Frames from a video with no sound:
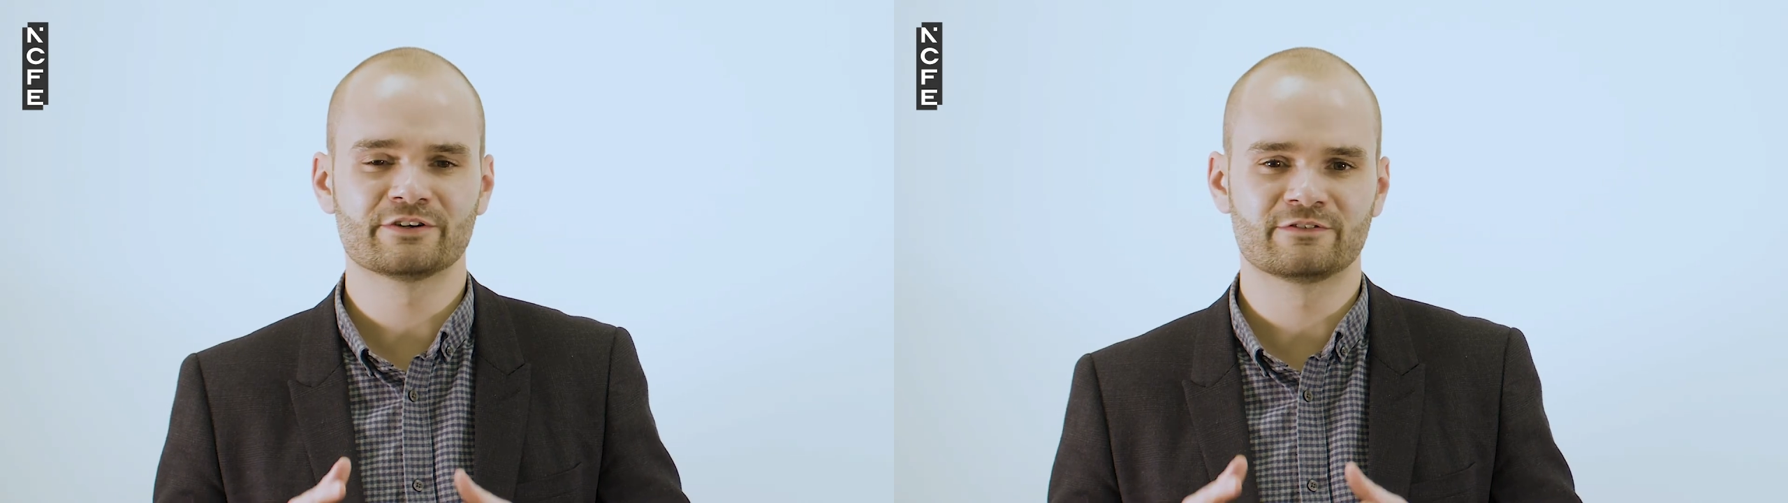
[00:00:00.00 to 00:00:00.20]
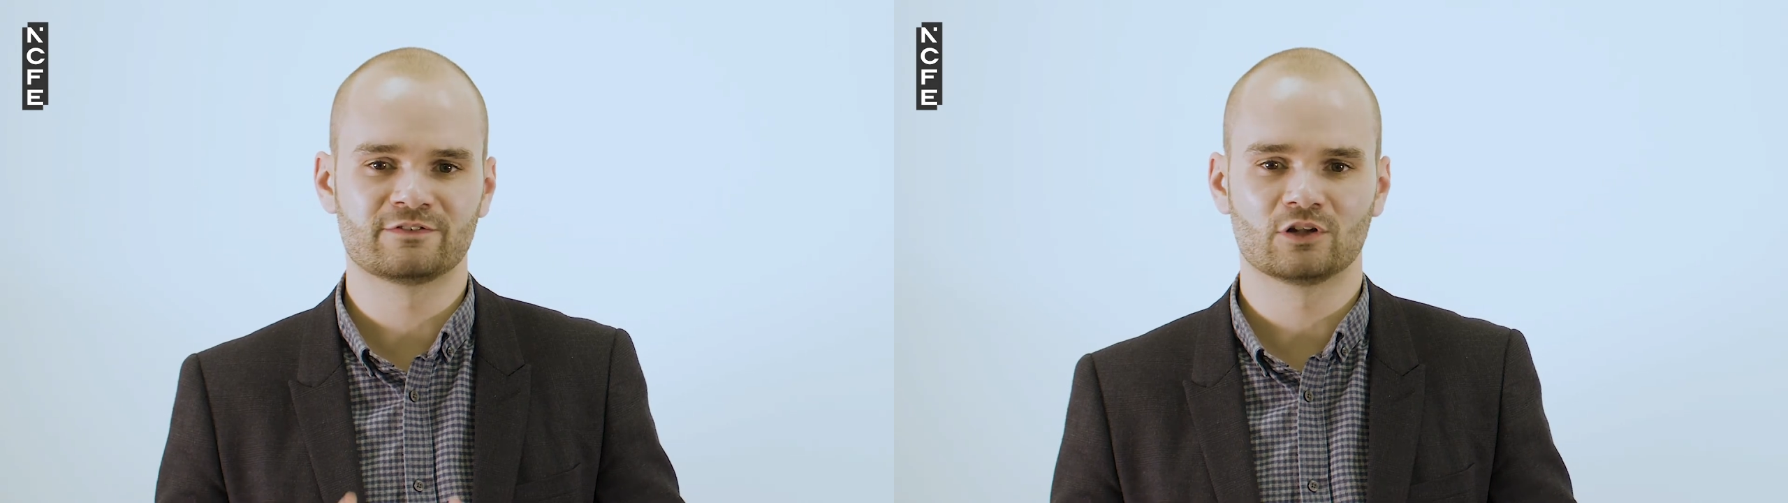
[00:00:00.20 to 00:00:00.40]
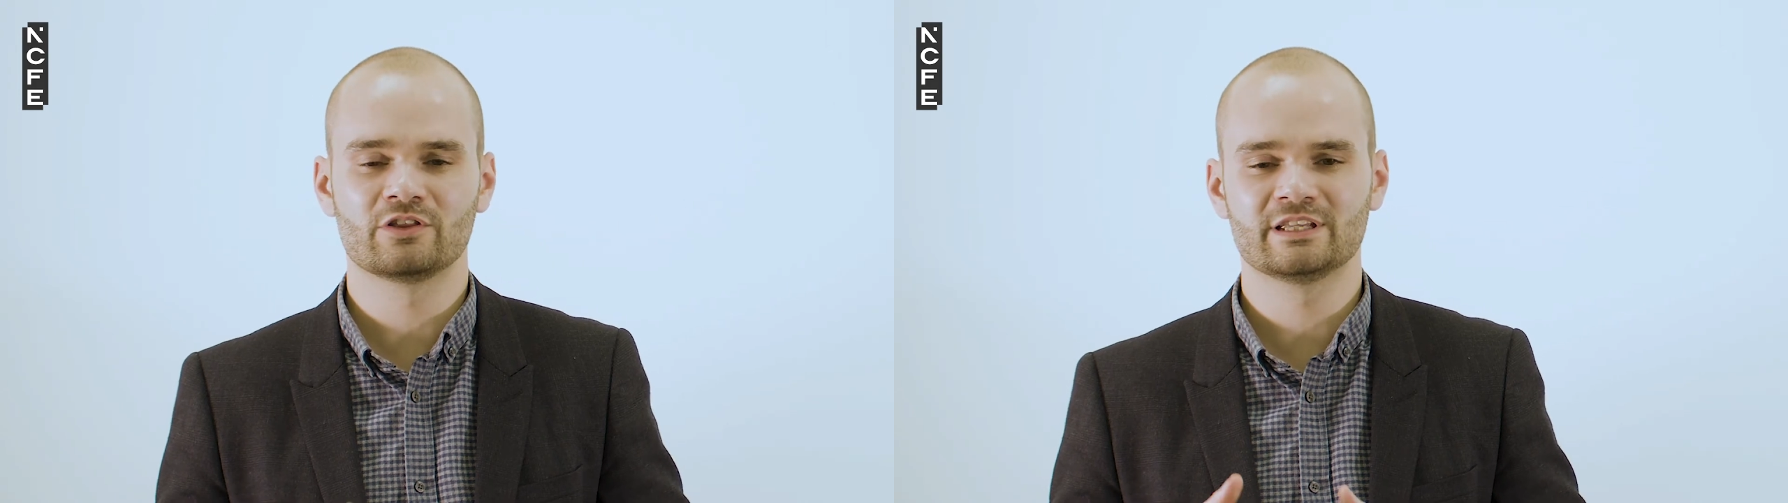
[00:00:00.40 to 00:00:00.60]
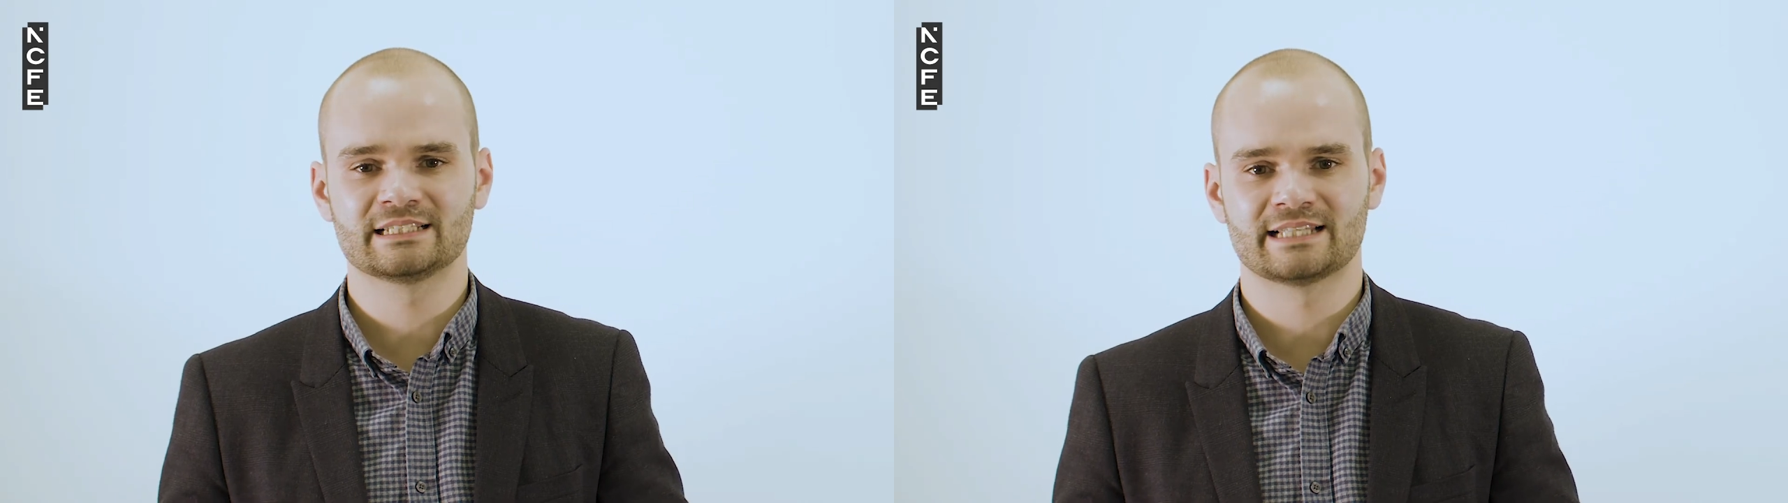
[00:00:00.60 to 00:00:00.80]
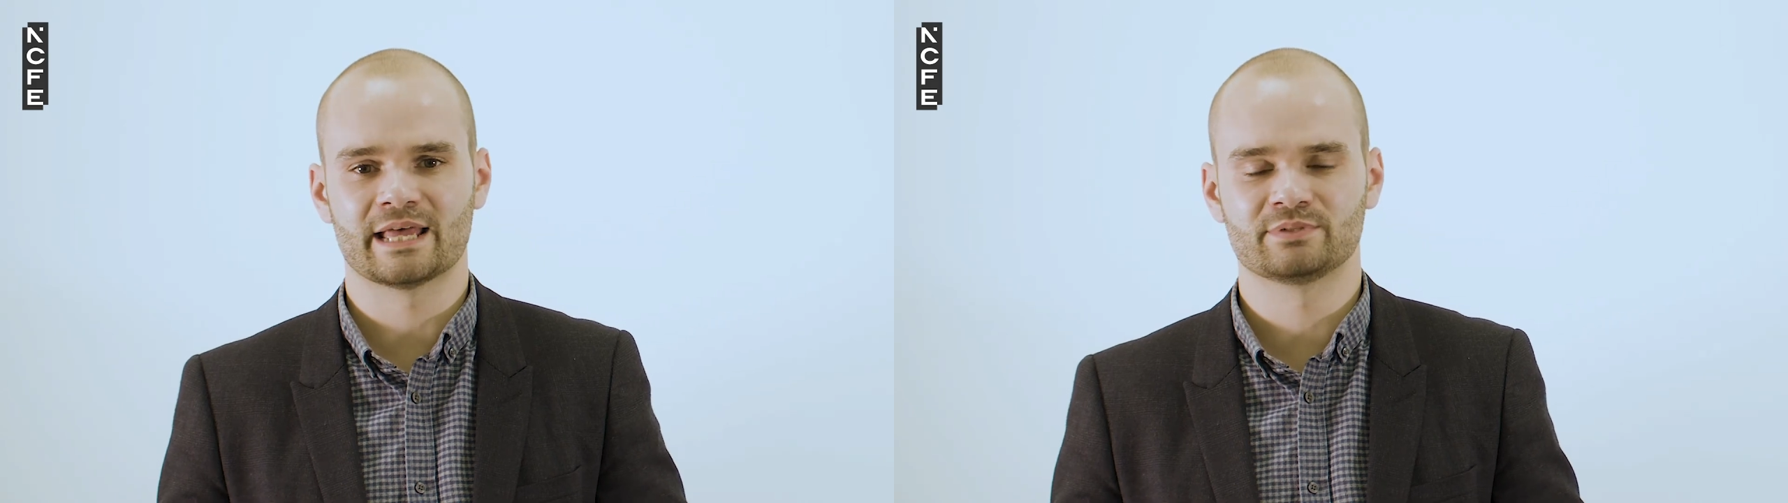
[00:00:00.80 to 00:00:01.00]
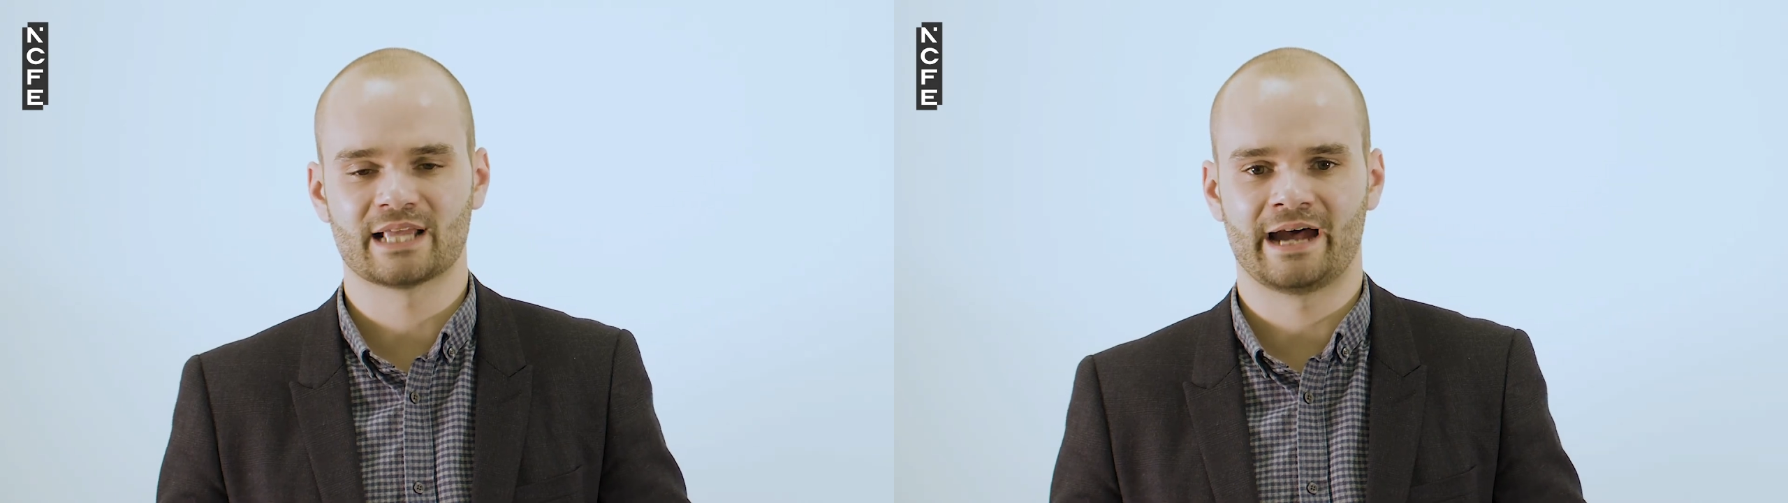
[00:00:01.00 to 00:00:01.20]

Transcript: to follow the steps